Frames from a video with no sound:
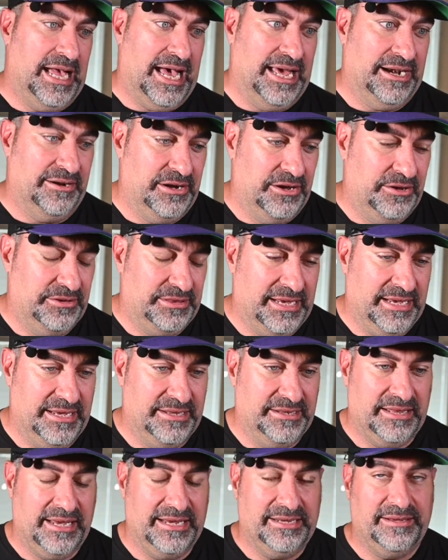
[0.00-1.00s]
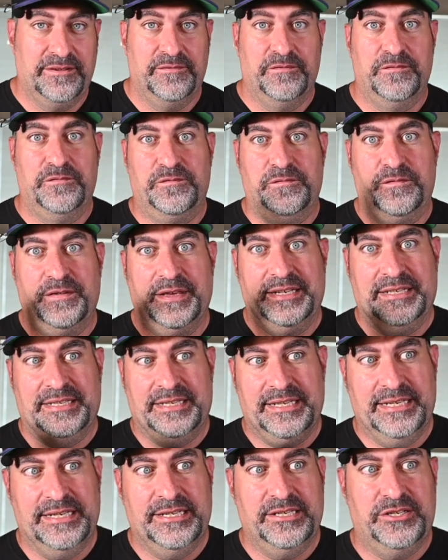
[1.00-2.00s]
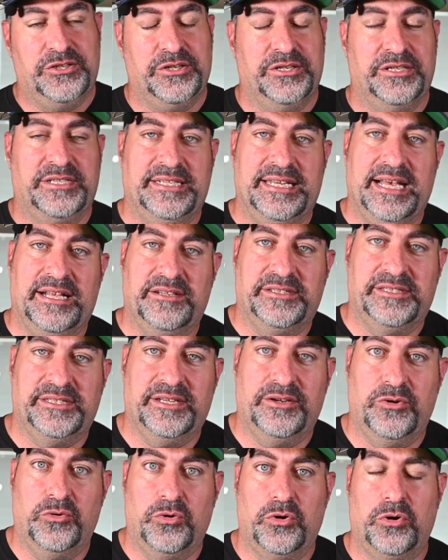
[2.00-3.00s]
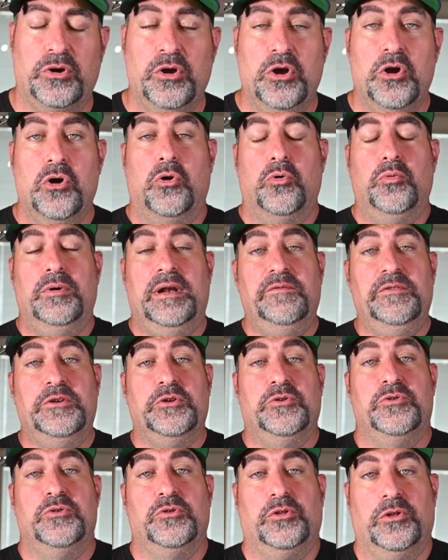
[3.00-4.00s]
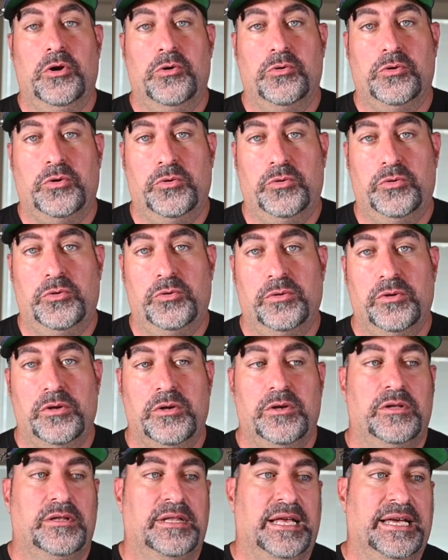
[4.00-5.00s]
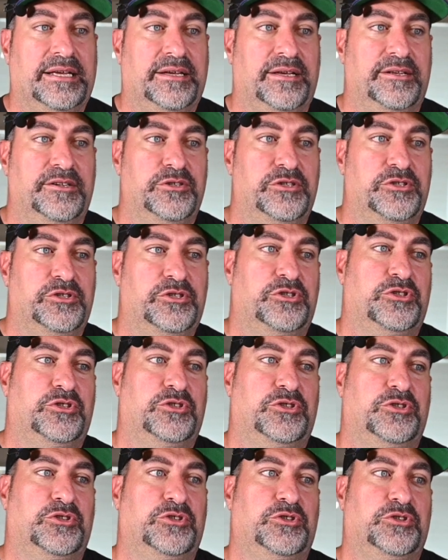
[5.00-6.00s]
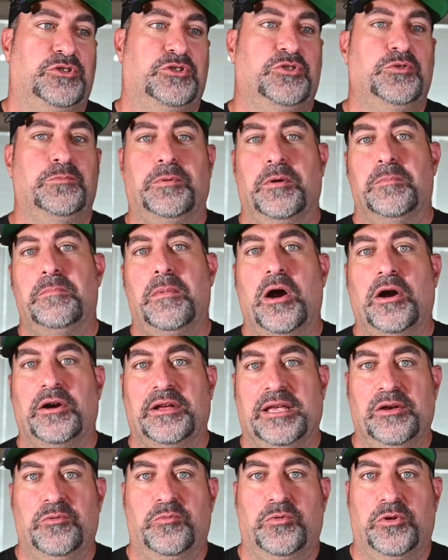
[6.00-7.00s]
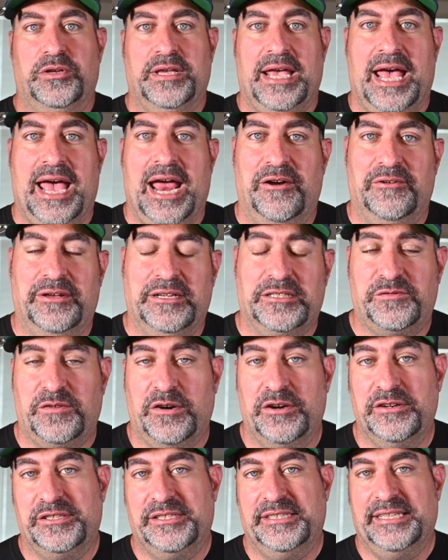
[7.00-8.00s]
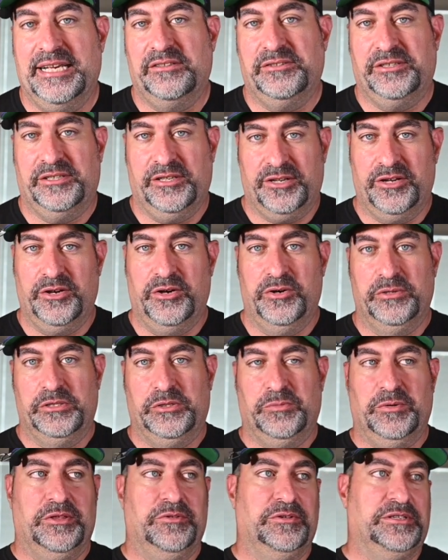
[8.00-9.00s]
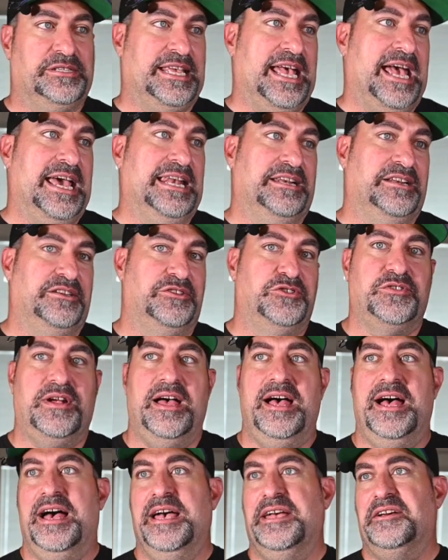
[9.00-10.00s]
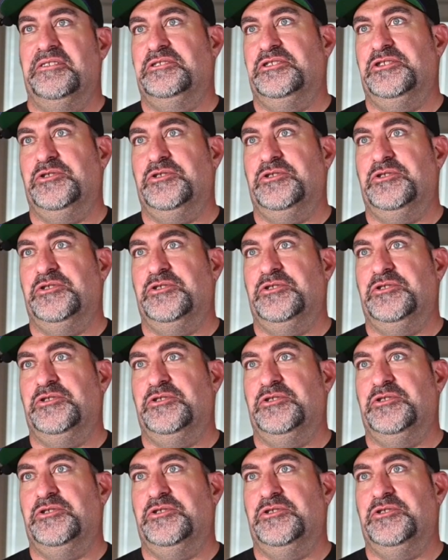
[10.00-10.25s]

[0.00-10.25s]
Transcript: I don't know, they like vintage seltzer or or whatever your local like supermarket will carry as far as seltzer goes, whether it's Canada Dry or